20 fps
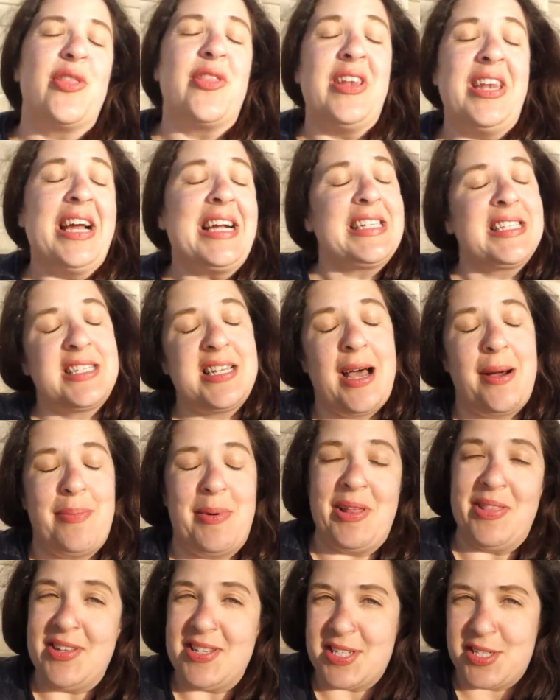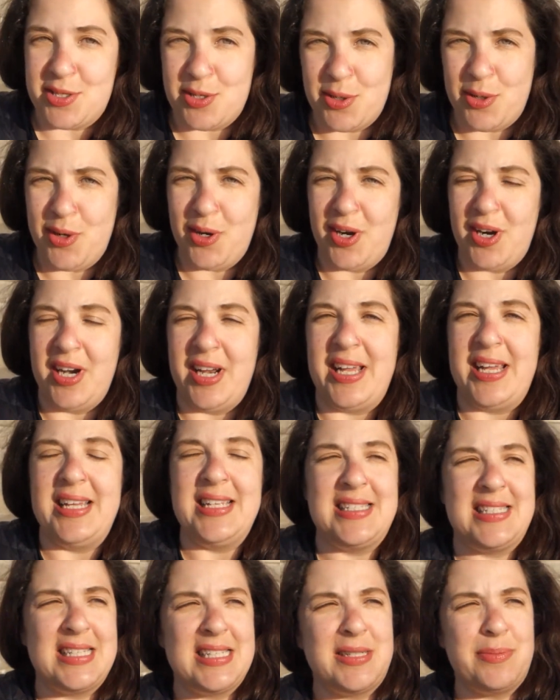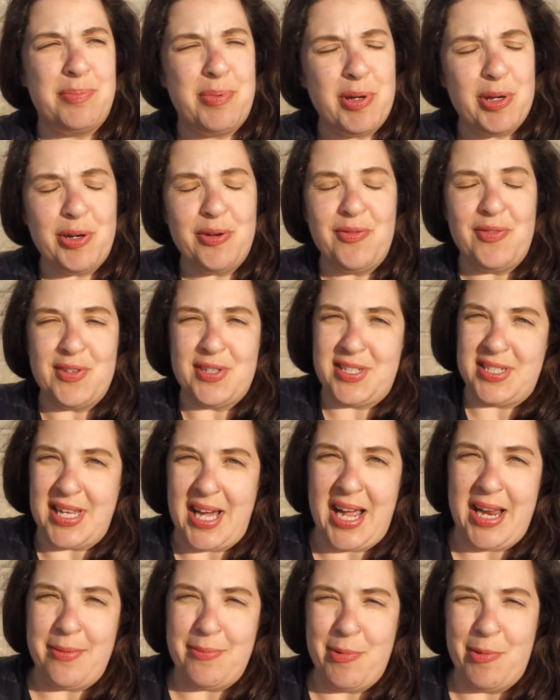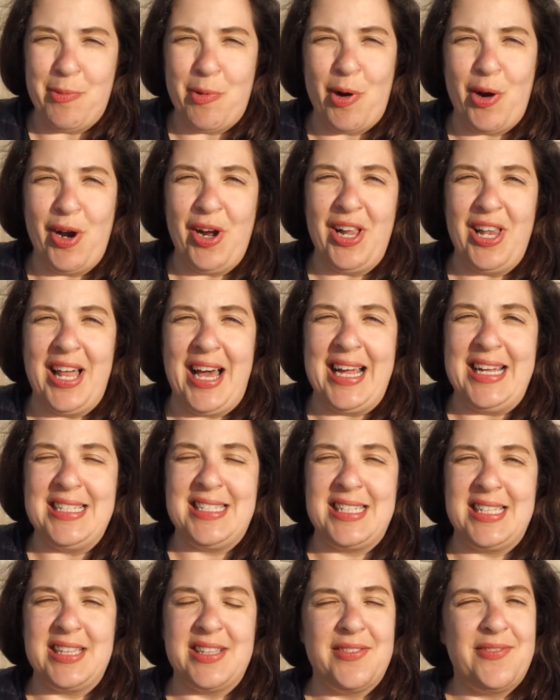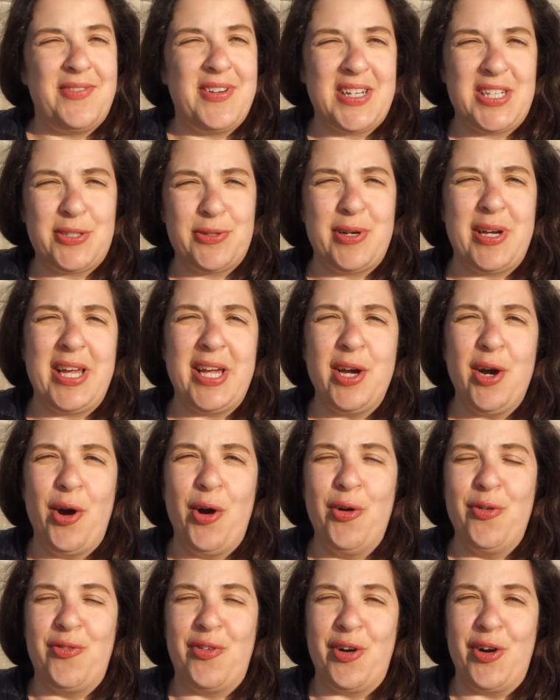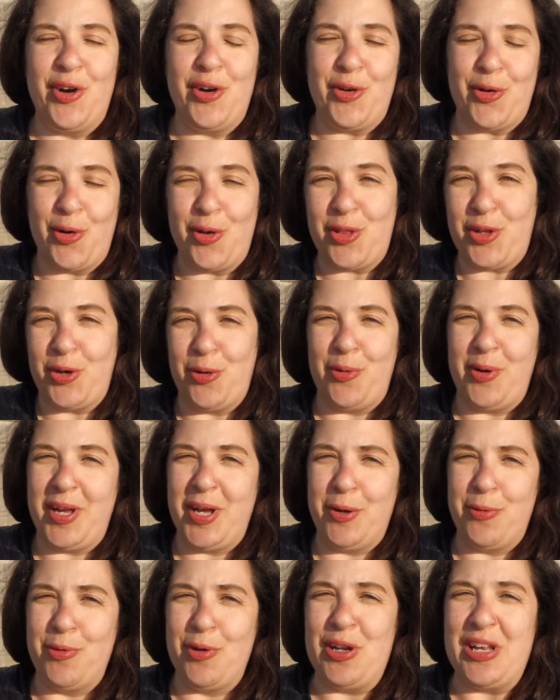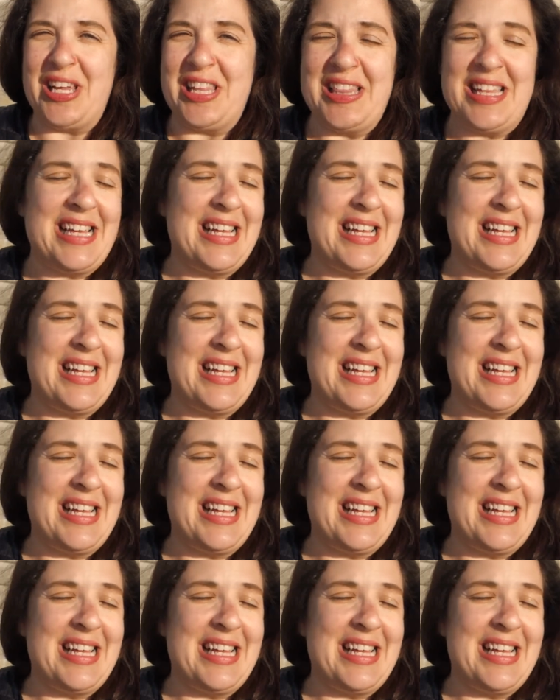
the next stop on this tour is this beautiful site memorializing the victory over North Korea, ruling the